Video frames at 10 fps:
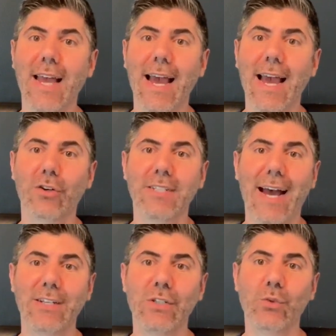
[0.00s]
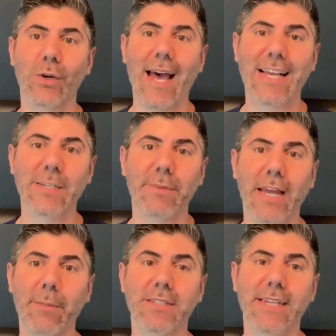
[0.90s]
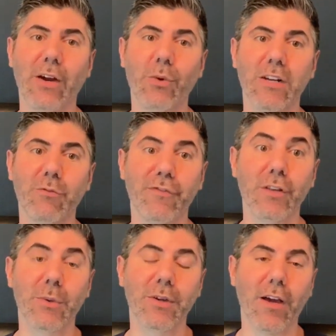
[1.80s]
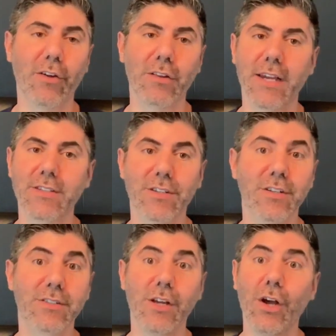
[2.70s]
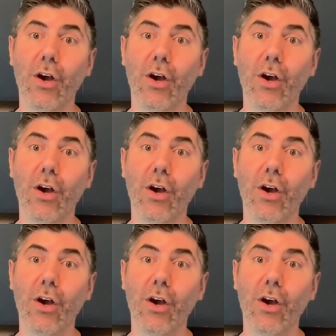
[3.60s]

and or tattoos when it hasn't been able to get rid of fully with other lasers?